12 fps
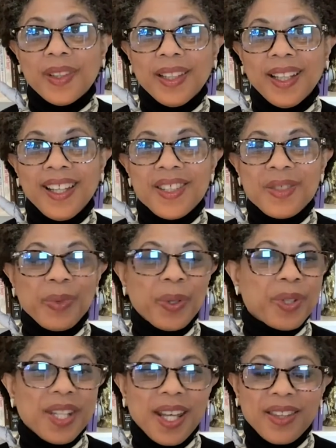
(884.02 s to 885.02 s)
as we were
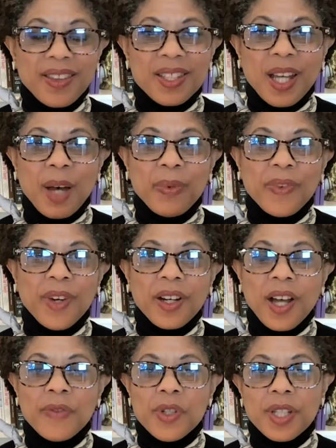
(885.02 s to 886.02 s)
saying at the top of our
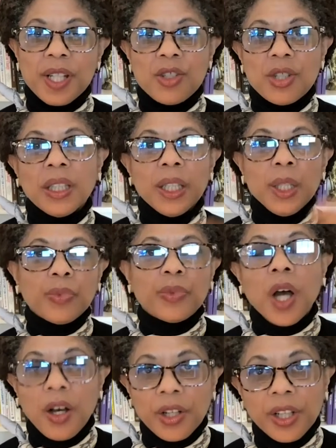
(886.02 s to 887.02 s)
conversation,
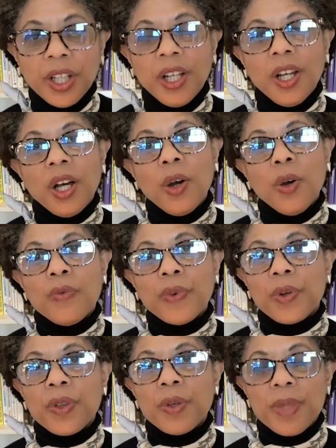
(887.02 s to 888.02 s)
leapfrog
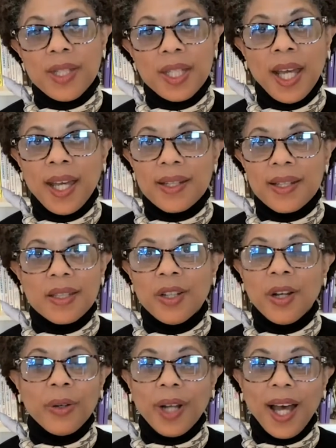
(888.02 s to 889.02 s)
over the mistakes.
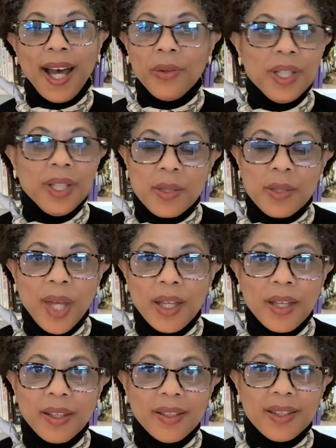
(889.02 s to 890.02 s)
I don't need to
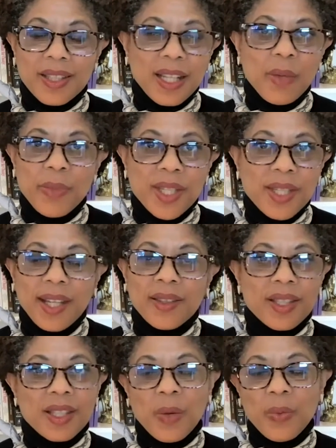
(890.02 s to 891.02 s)
make the same mistake that
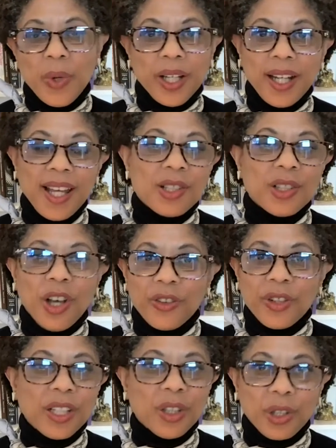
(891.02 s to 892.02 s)
someone has
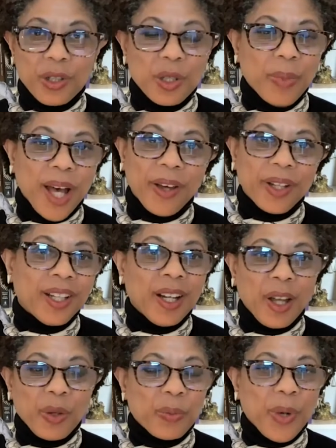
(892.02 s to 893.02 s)
already learned about in
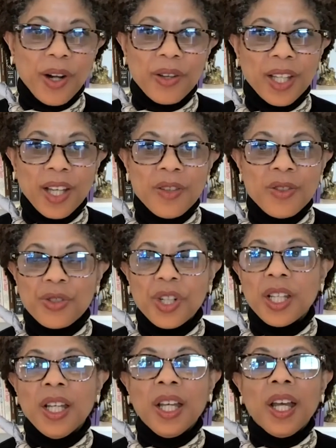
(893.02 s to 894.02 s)
another part of the
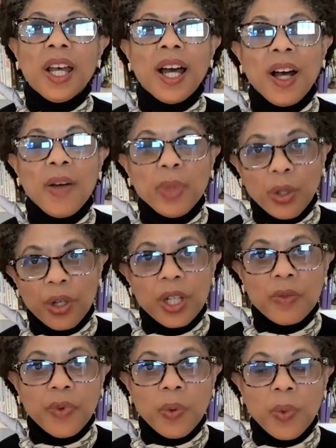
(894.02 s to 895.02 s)
country.
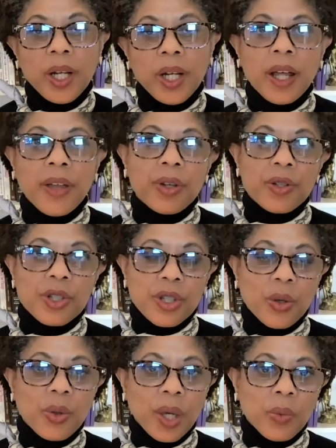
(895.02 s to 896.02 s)
Learning from one another
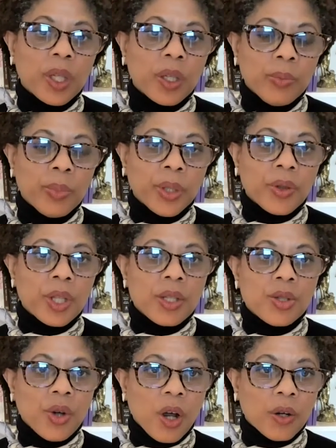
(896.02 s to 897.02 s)
so that we could build these
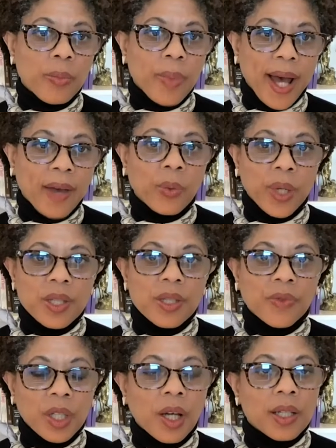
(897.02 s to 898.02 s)
stronger pathways
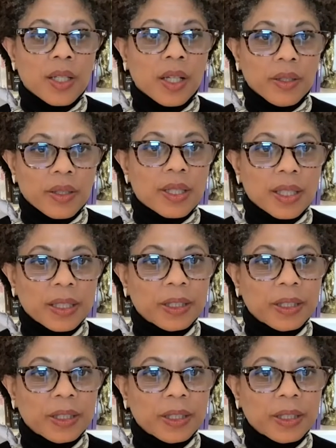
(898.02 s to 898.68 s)
for young adults.